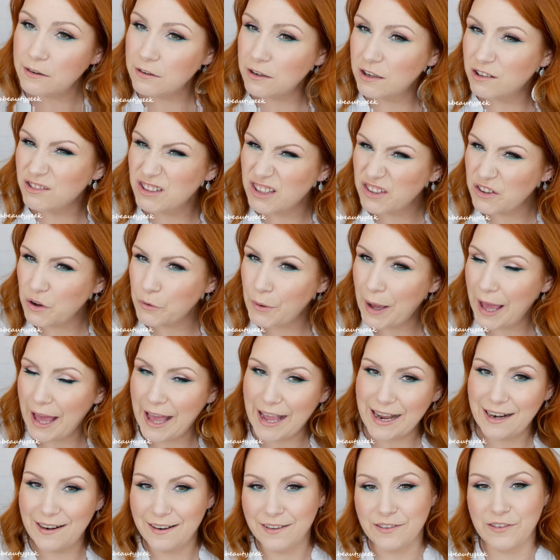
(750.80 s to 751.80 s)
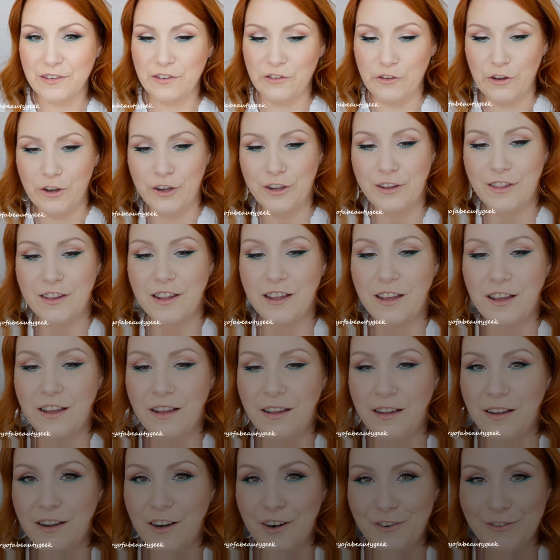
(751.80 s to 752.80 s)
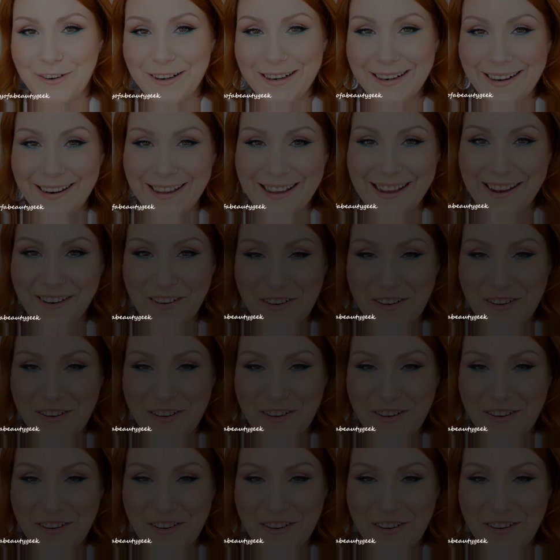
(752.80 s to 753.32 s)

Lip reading: no, it's okay. Let's turn the ring light